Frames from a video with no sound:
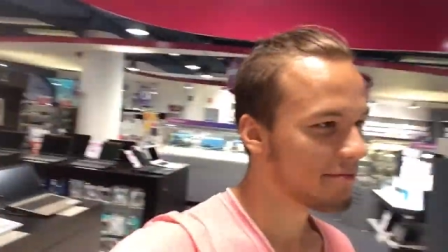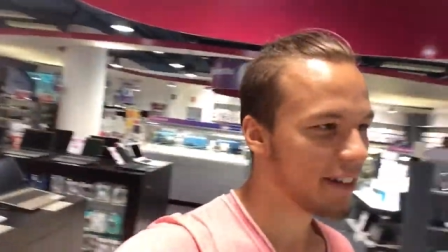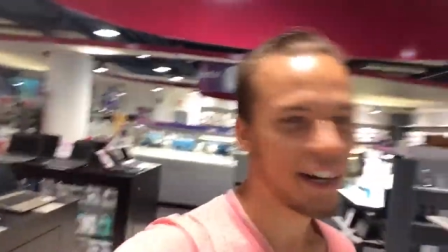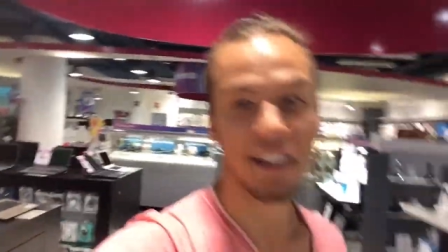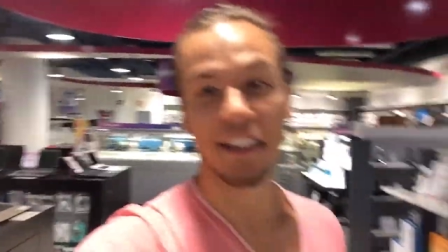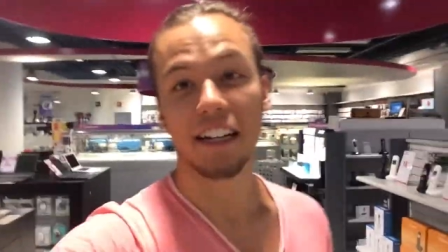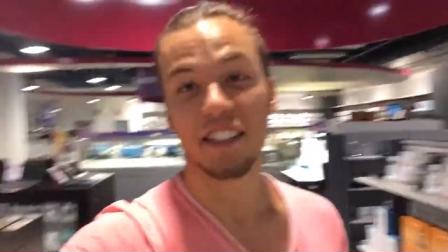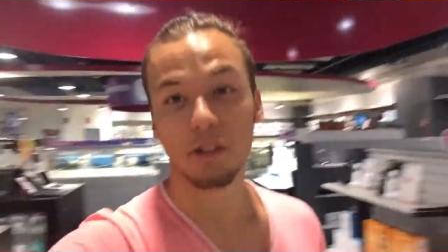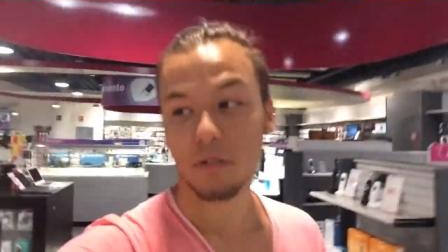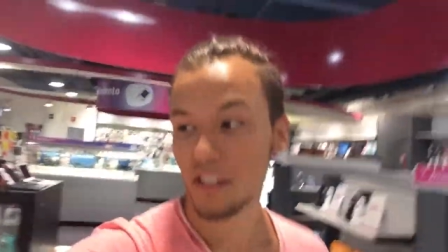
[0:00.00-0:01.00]
But I
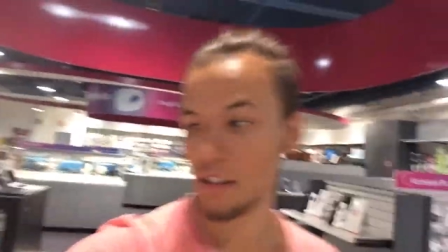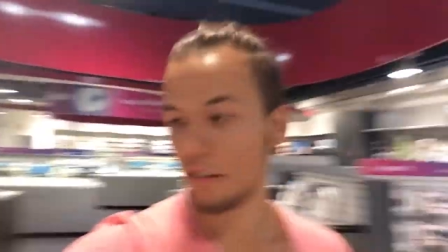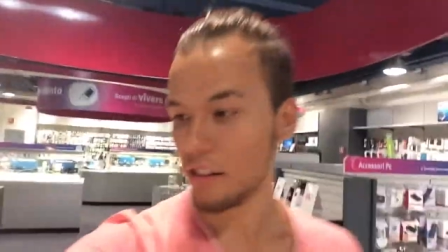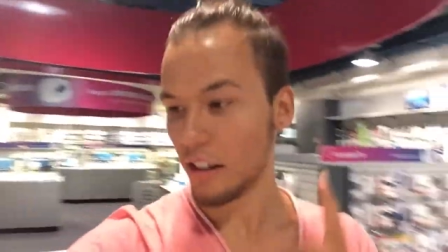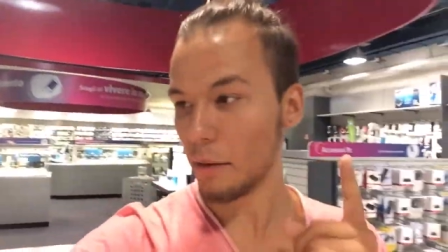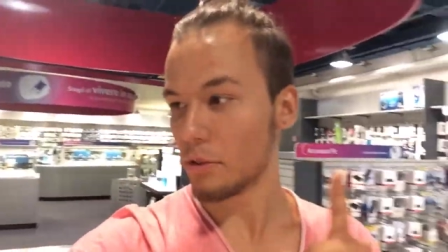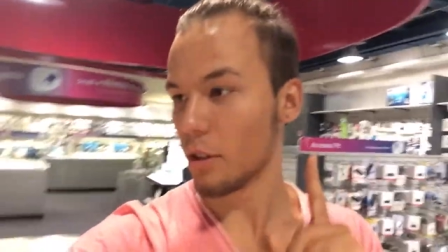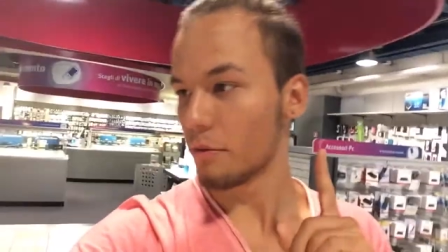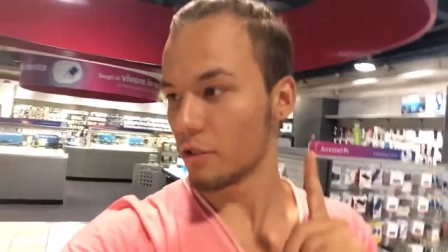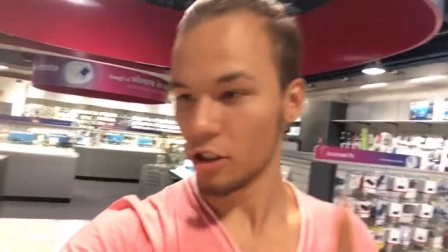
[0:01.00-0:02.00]
do need a
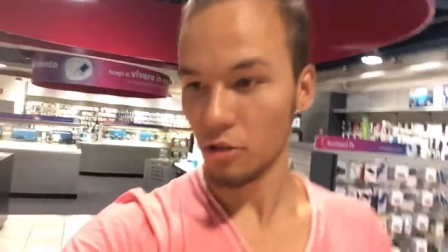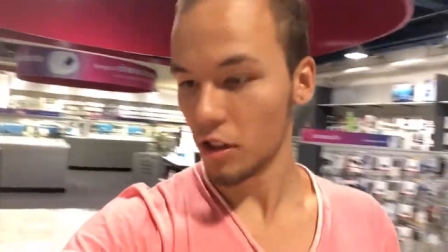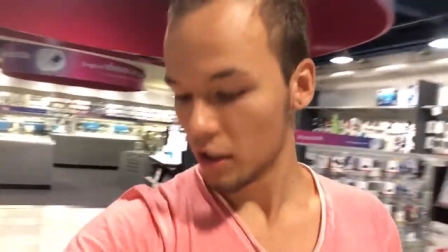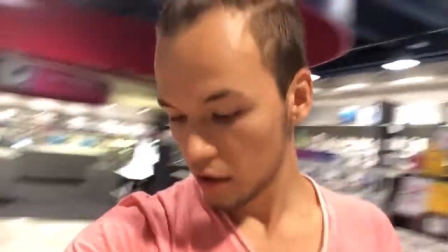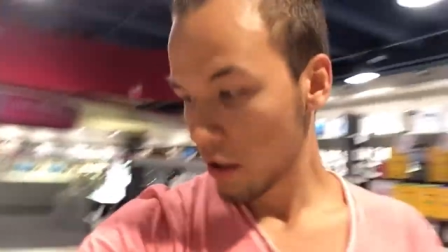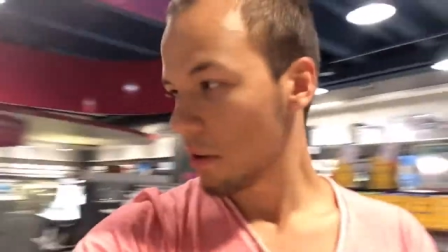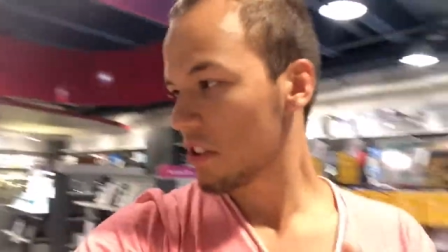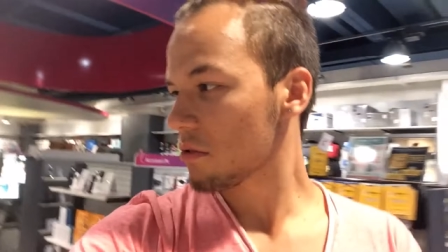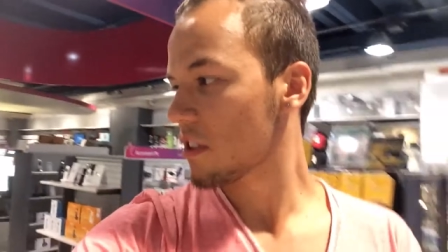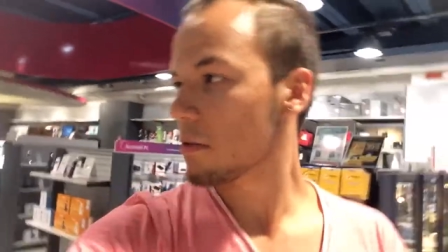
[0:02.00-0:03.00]
laptop for uni. Well, I
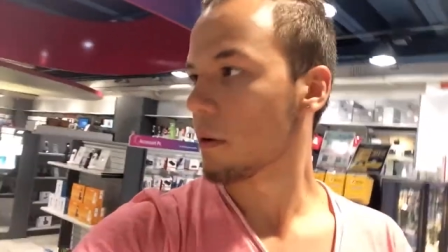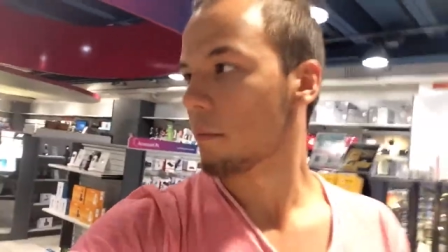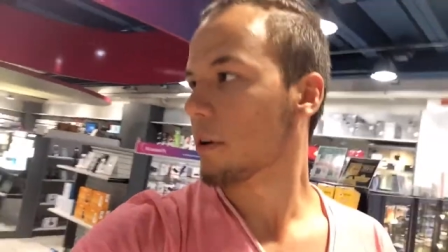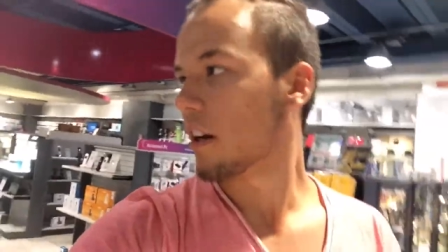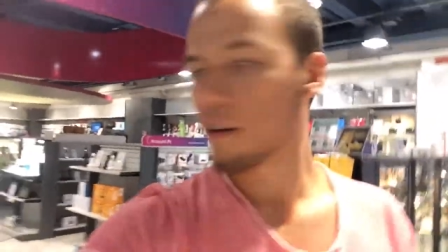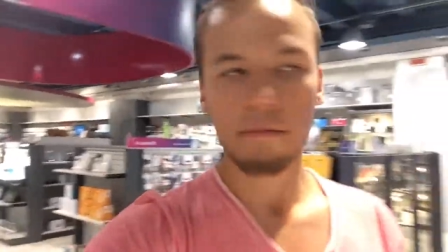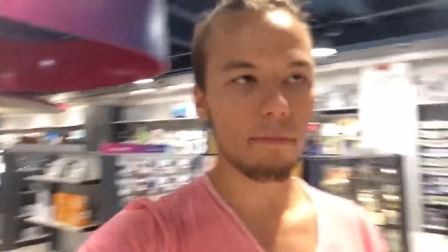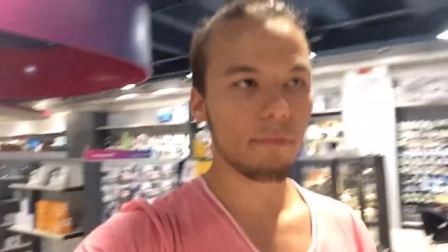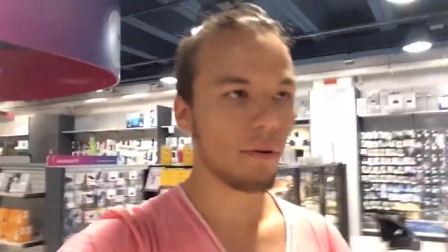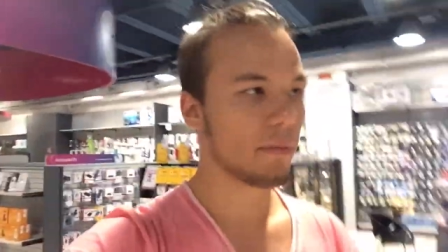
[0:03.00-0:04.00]
don't need one, but I'm
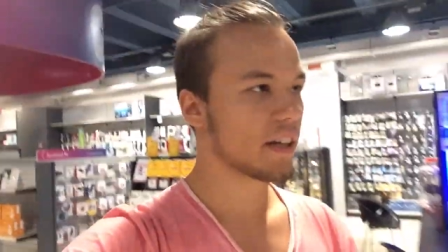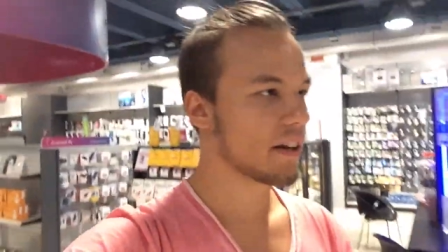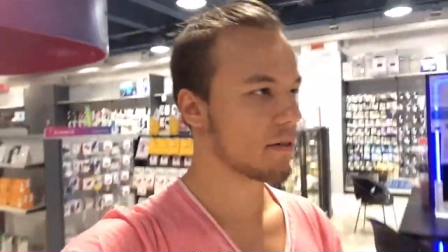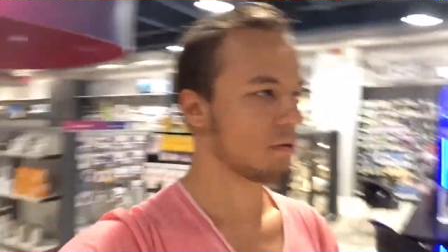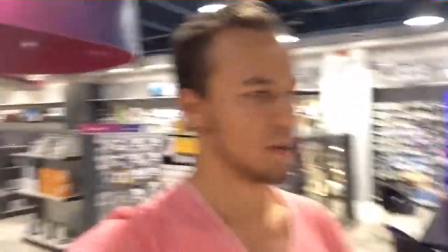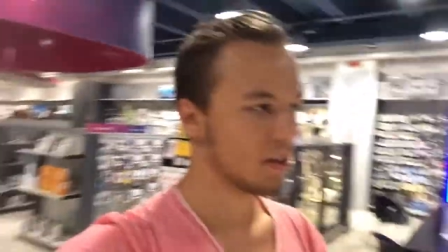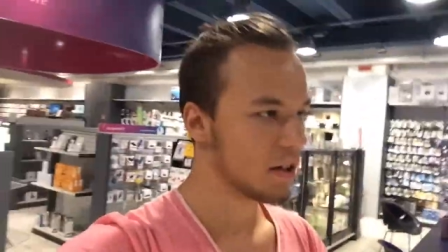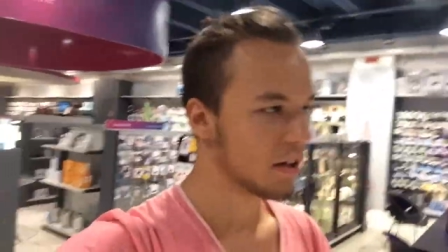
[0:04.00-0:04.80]
probably getting one.